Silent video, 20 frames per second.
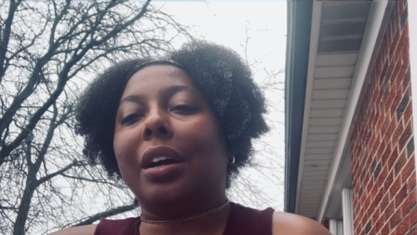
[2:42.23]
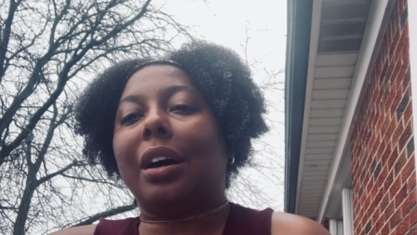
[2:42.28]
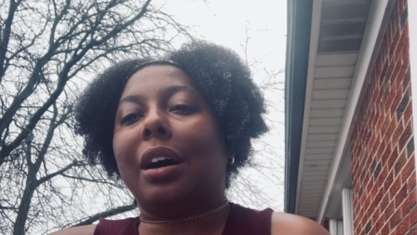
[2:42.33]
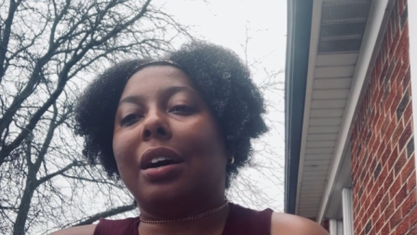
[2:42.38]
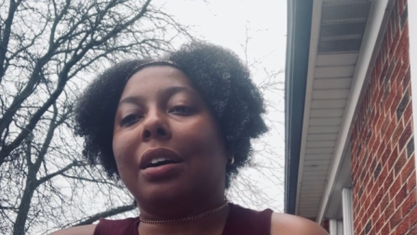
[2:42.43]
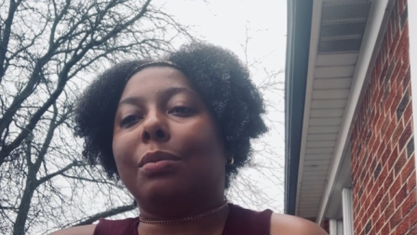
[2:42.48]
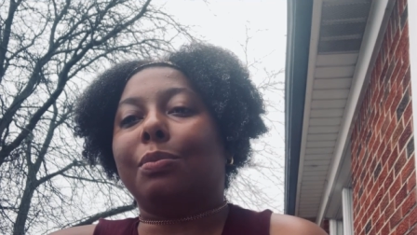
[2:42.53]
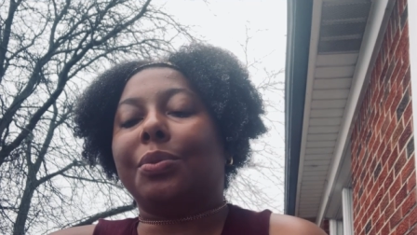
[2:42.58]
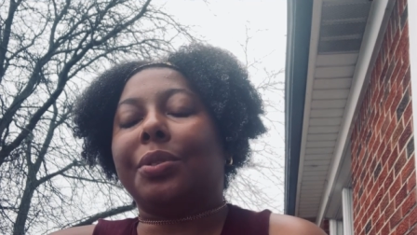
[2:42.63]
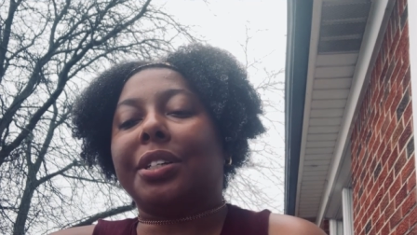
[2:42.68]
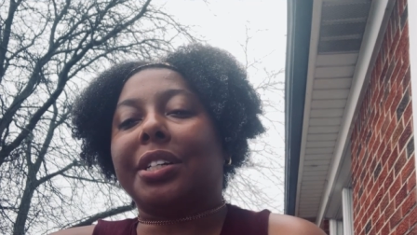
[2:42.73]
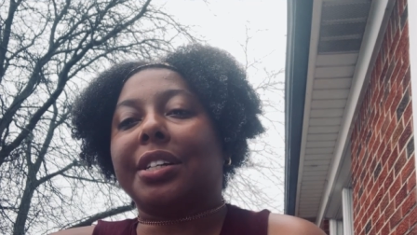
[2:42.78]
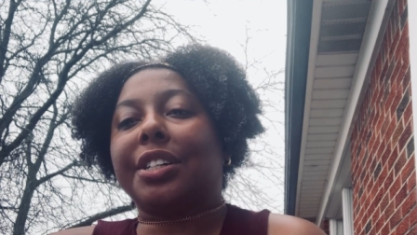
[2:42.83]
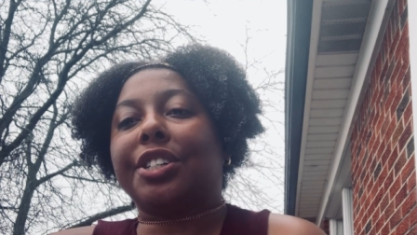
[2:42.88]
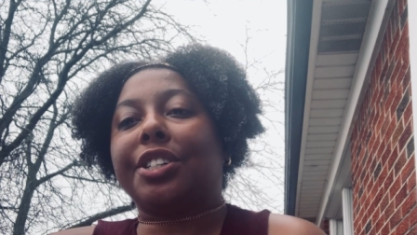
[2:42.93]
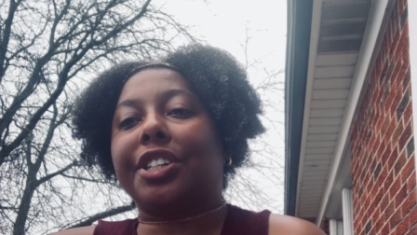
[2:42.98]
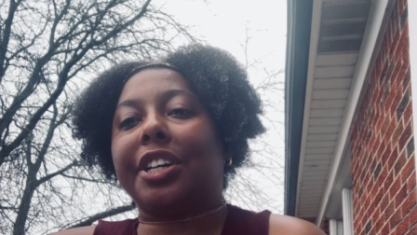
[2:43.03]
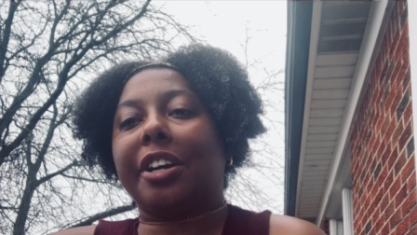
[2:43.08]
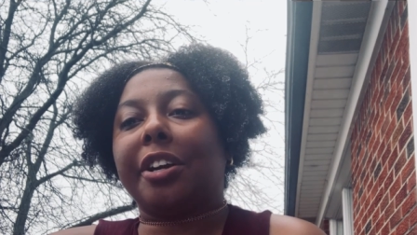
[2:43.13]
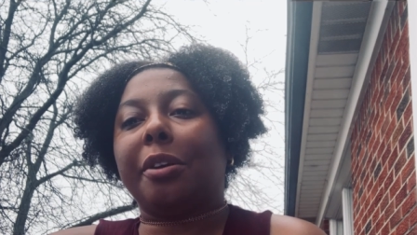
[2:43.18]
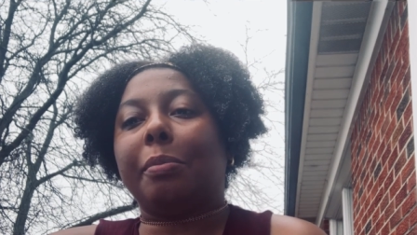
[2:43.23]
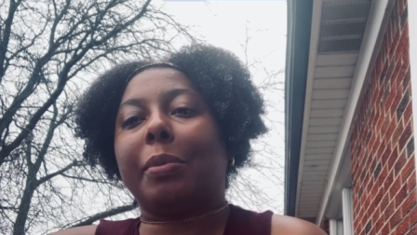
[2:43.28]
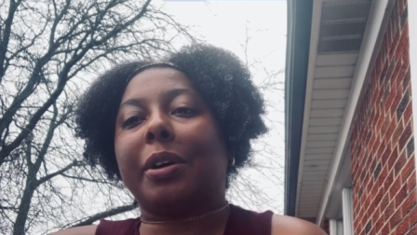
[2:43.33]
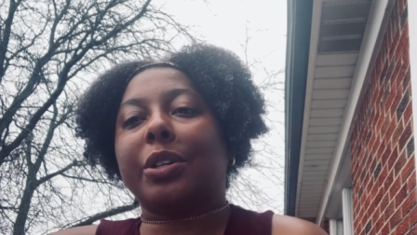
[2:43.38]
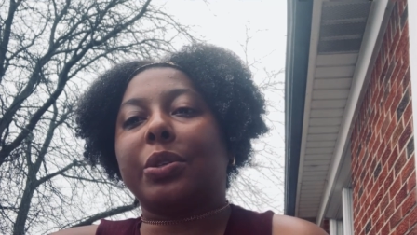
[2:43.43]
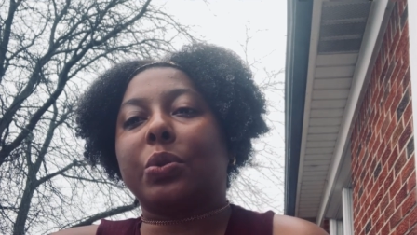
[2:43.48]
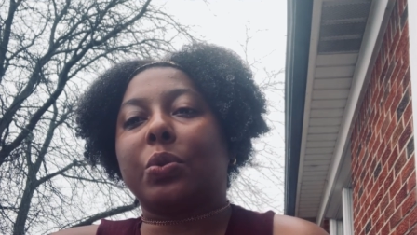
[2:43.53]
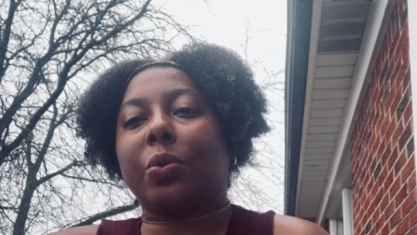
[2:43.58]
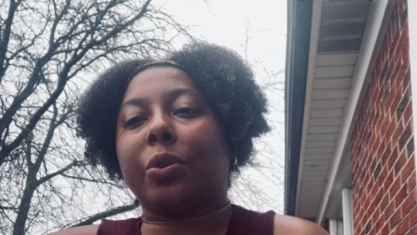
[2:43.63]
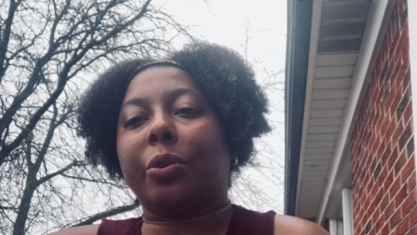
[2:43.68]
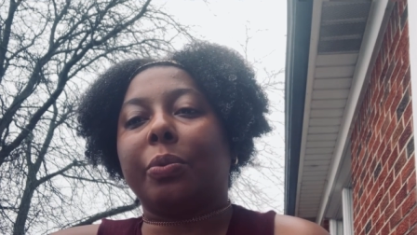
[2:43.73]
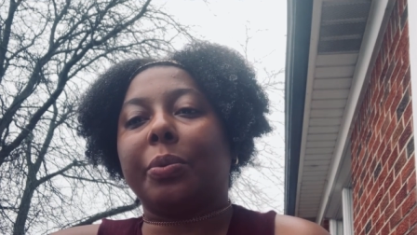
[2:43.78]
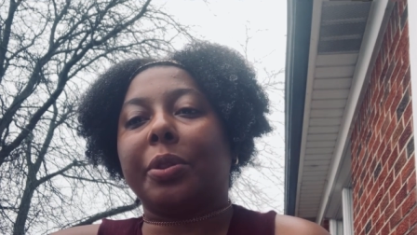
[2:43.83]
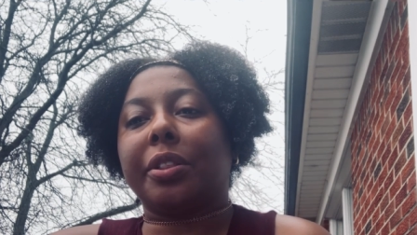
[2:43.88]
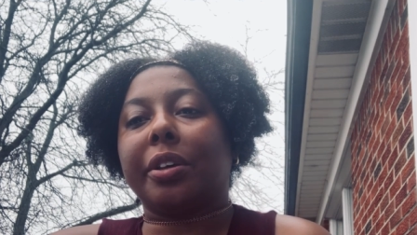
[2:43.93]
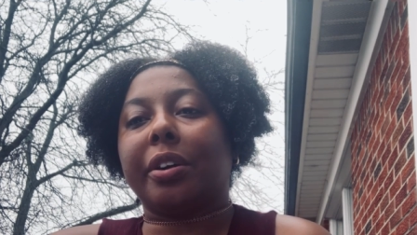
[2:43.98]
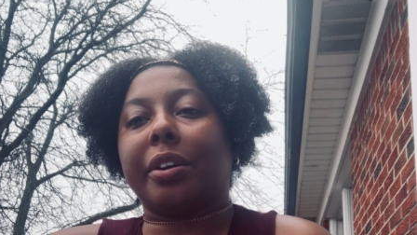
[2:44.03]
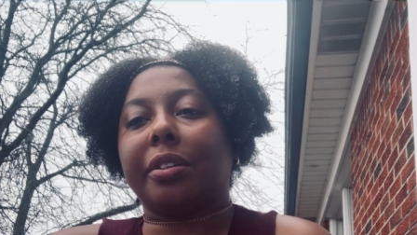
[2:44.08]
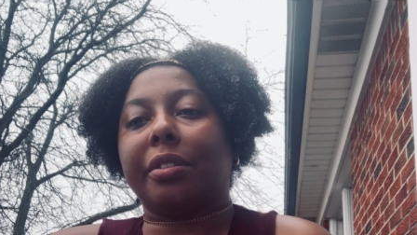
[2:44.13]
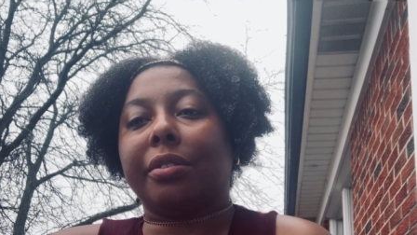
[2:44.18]
um, just sharing my story with
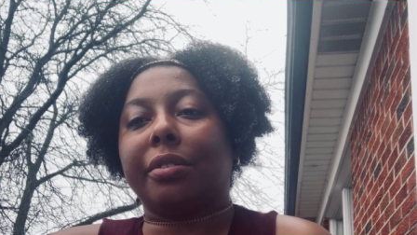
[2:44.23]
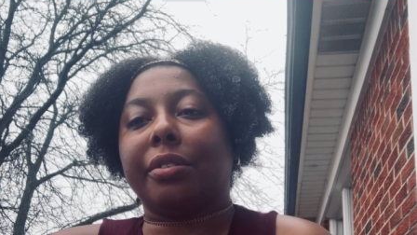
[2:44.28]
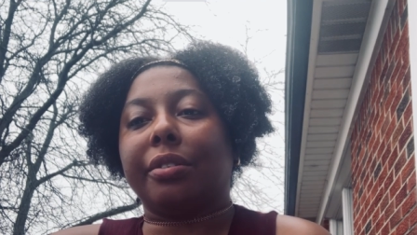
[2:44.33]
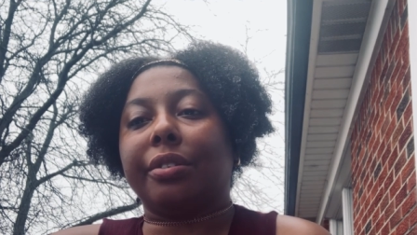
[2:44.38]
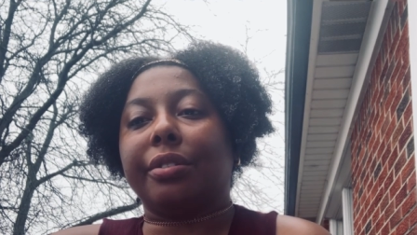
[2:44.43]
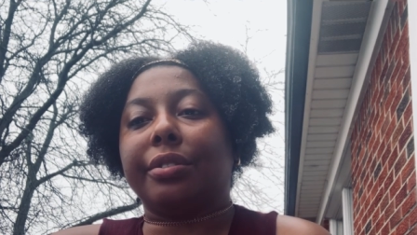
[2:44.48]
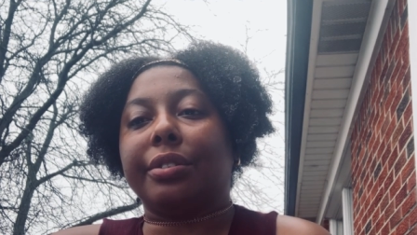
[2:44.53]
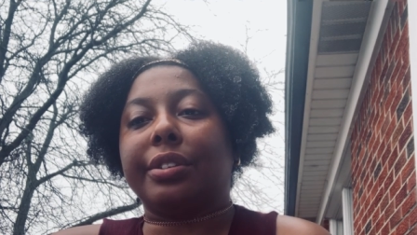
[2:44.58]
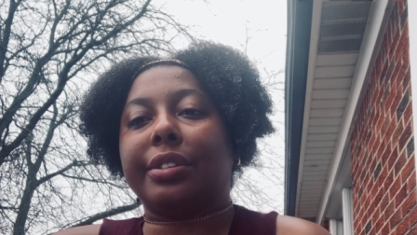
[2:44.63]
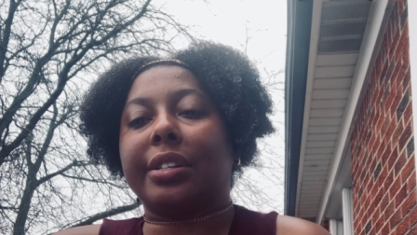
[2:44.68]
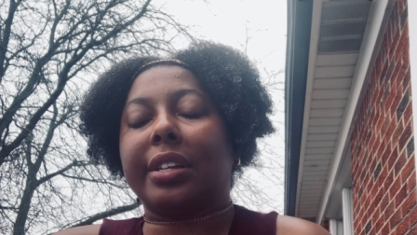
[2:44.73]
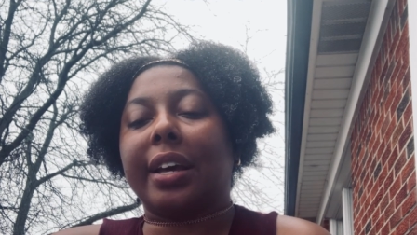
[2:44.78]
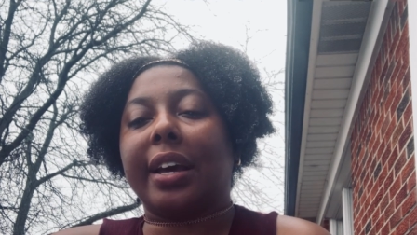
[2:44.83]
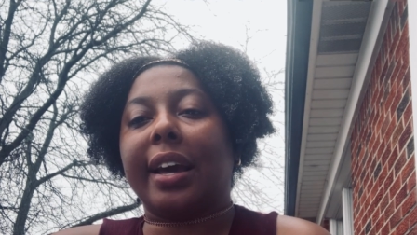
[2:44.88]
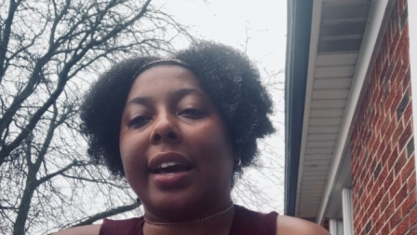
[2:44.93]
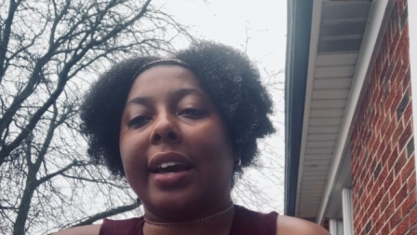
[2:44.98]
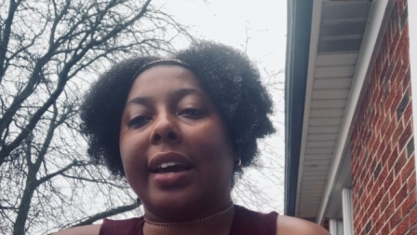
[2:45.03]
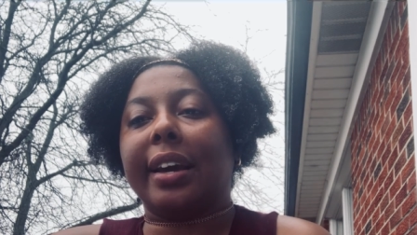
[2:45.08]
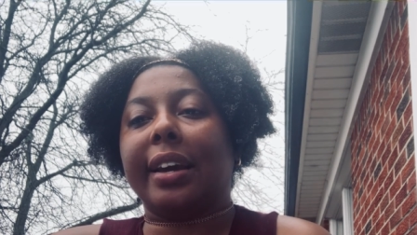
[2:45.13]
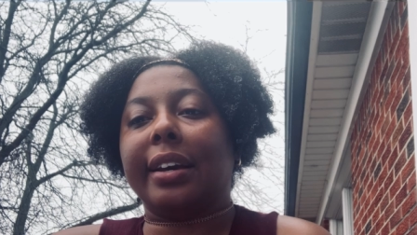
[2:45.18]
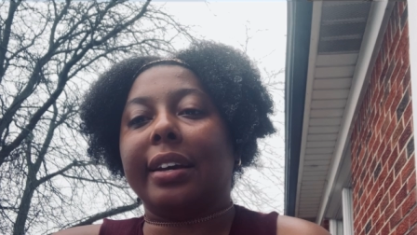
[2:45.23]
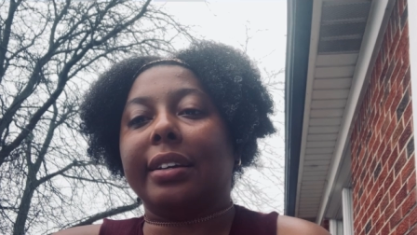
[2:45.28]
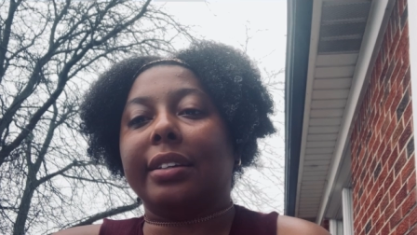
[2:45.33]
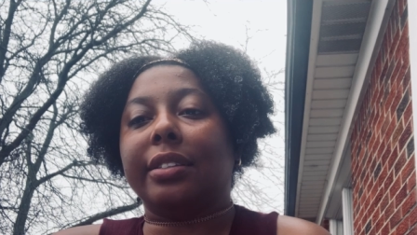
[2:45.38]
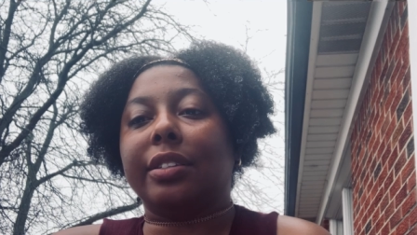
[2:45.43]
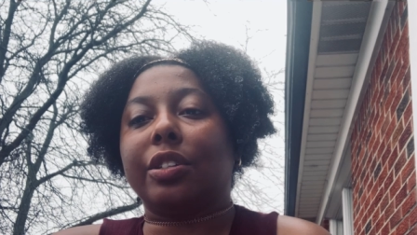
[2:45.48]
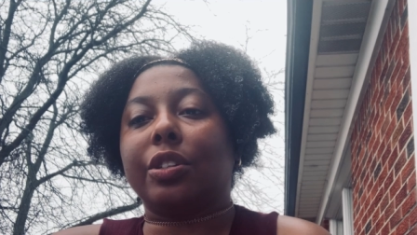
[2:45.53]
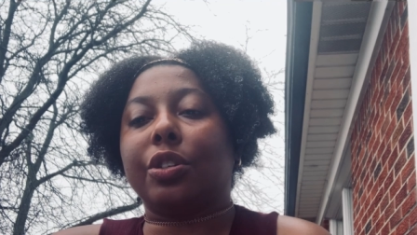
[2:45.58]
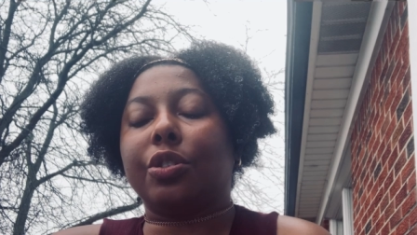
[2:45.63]
others and